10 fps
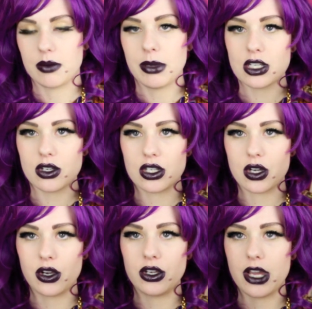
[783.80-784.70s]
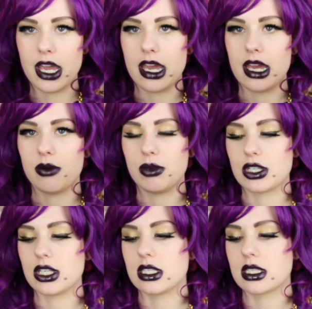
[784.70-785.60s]
make sure you tone your hair,
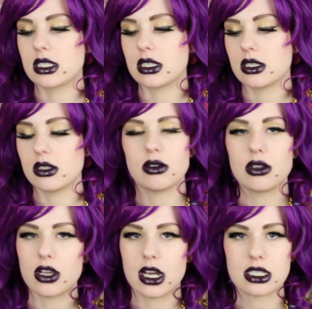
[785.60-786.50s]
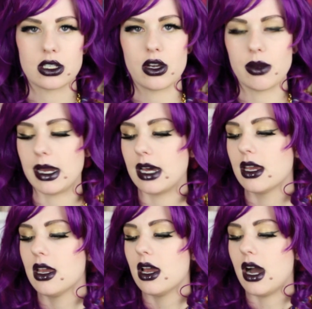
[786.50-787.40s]
which is, you guys know
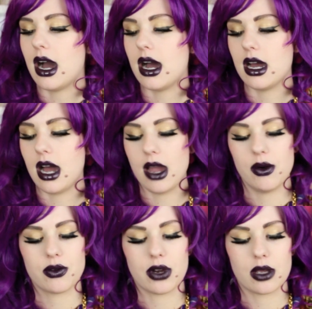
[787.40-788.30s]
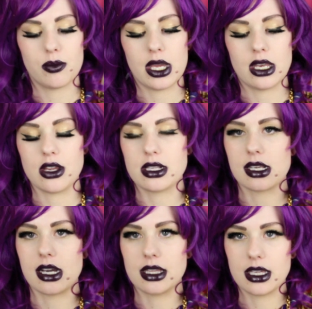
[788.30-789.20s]
about. I would recommend
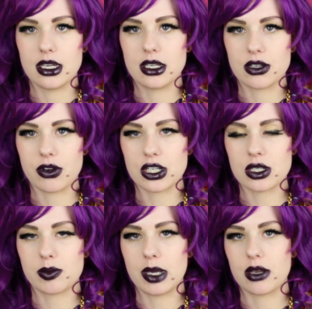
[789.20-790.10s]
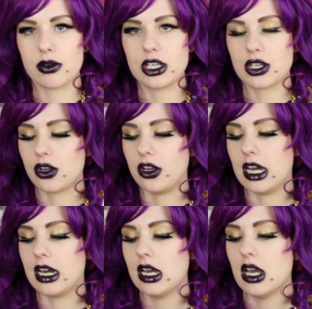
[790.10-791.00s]
using either Directions by Riche
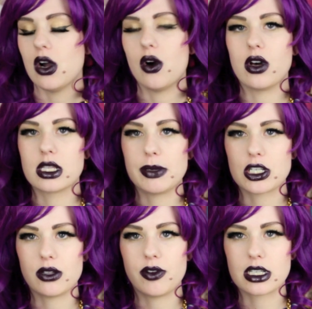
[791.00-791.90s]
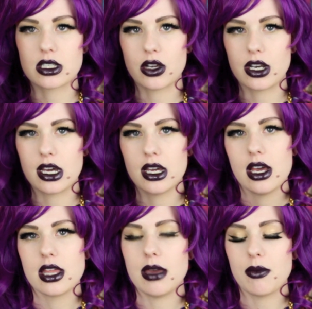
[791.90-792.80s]
toner or the Special Effects toner.
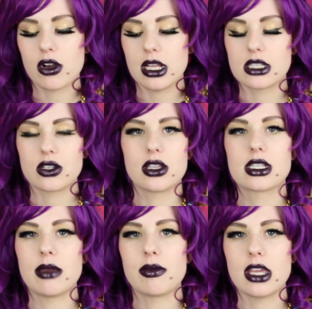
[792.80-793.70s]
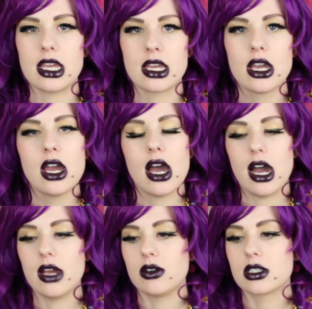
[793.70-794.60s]
They more or less do the same thing.
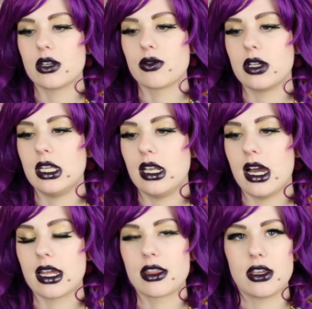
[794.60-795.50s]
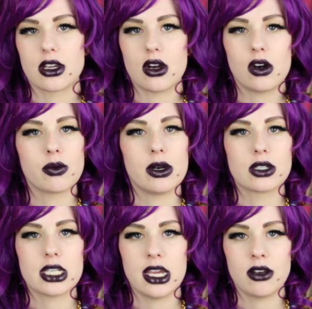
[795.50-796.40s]
I also really like the Goldwell
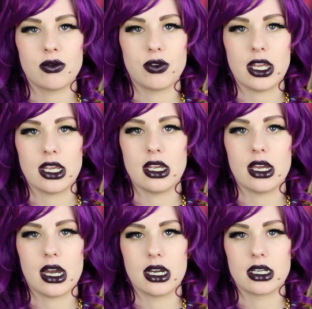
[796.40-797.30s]
10V